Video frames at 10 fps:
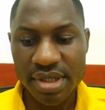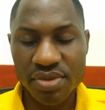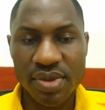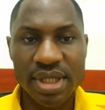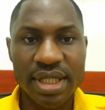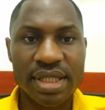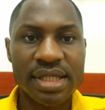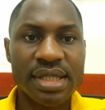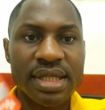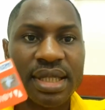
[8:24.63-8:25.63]
this one like
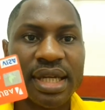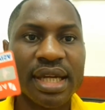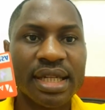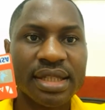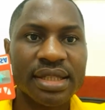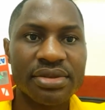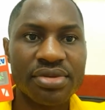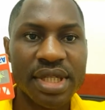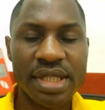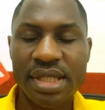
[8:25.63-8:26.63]
this, I had it in
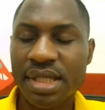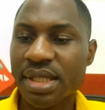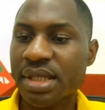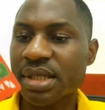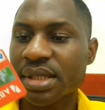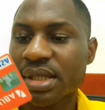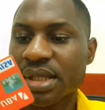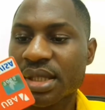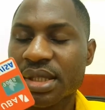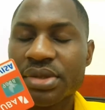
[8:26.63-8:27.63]

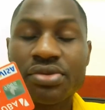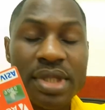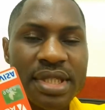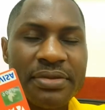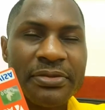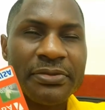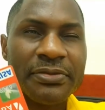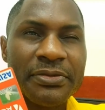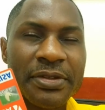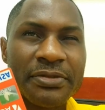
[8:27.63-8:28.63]

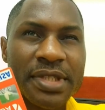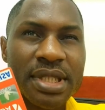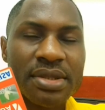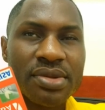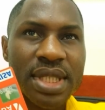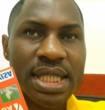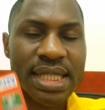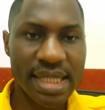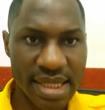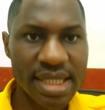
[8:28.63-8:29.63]
2015,
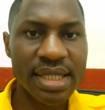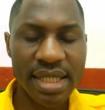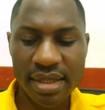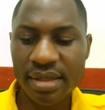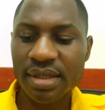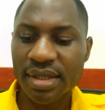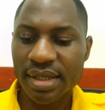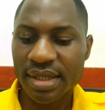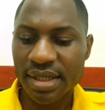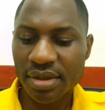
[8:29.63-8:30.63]
2016, yeah.
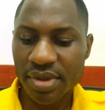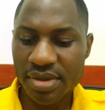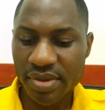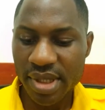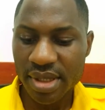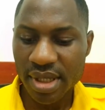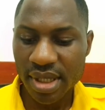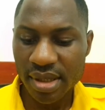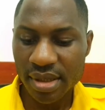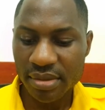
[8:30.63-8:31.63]
That was when,
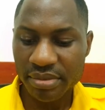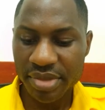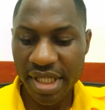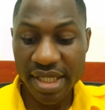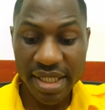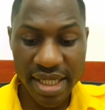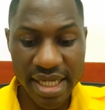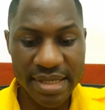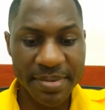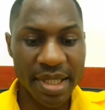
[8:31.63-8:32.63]
then it
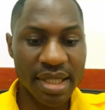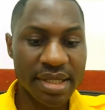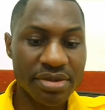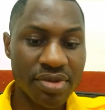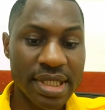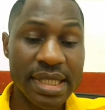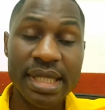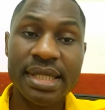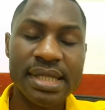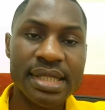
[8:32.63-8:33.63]
expired in
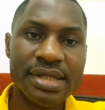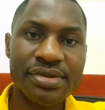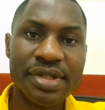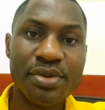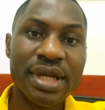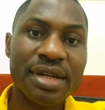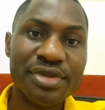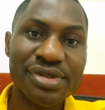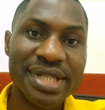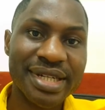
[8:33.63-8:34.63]
2018. So the one
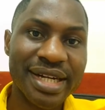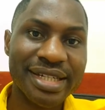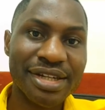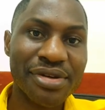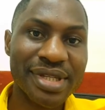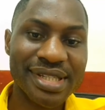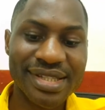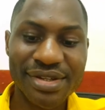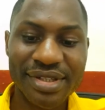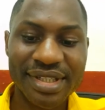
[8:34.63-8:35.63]
I'm using right now
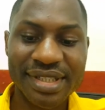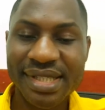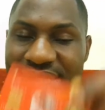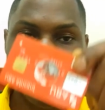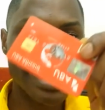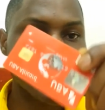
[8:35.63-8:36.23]
is not this